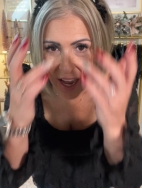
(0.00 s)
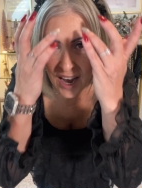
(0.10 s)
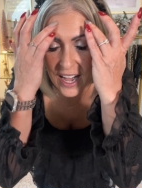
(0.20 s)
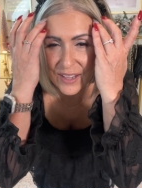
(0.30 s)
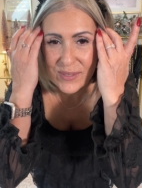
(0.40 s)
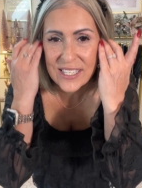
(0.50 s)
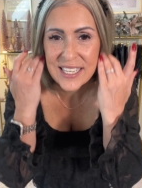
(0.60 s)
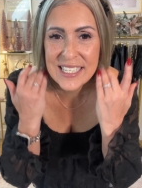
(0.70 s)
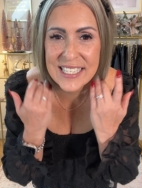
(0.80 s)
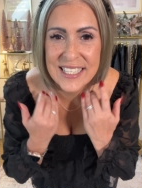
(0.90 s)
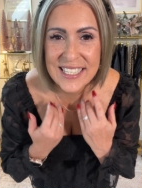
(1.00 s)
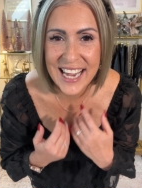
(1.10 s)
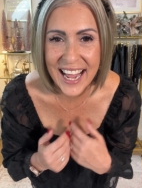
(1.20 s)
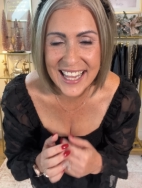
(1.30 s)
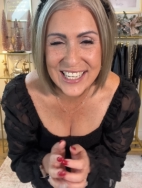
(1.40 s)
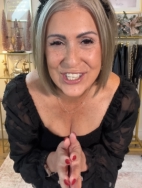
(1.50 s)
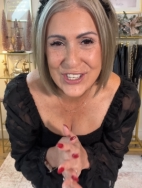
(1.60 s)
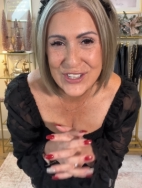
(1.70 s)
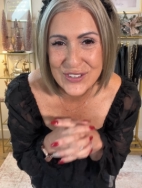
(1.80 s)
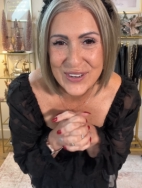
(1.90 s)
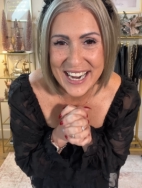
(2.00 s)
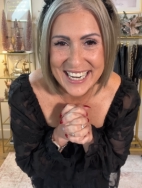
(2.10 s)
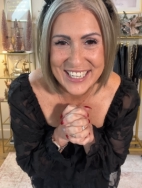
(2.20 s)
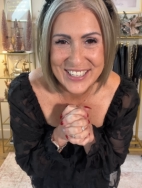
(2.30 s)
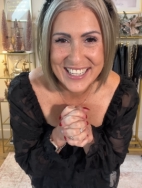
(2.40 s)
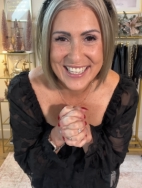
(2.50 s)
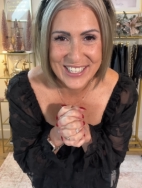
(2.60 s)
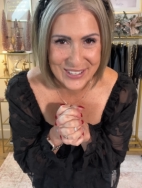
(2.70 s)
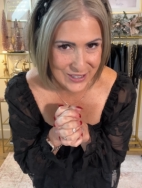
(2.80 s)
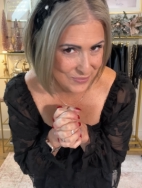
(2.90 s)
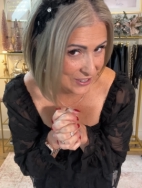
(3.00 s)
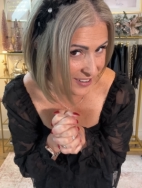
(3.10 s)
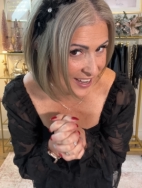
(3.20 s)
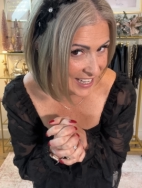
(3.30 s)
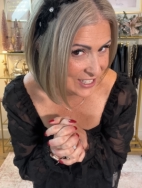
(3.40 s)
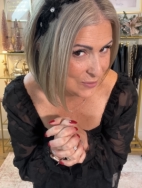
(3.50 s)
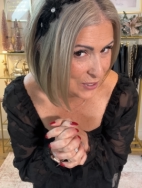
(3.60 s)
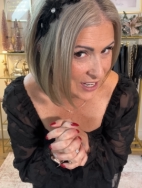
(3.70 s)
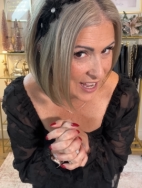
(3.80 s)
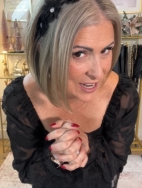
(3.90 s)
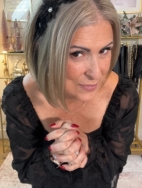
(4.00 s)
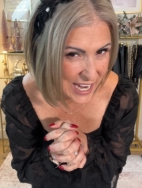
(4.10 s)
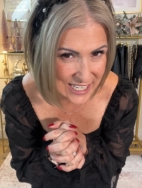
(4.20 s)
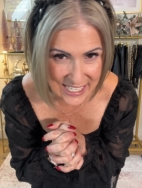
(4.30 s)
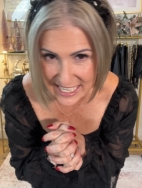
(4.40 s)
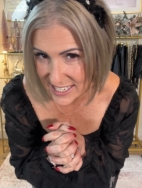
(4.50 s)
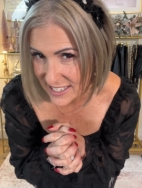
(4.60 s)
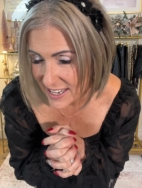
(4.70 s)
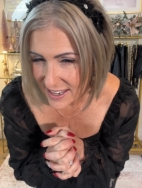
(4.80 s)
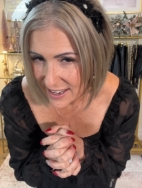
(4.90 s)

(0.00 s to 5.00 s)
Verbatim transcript: Um, since I did style it straighter than normal, I just put a headband in.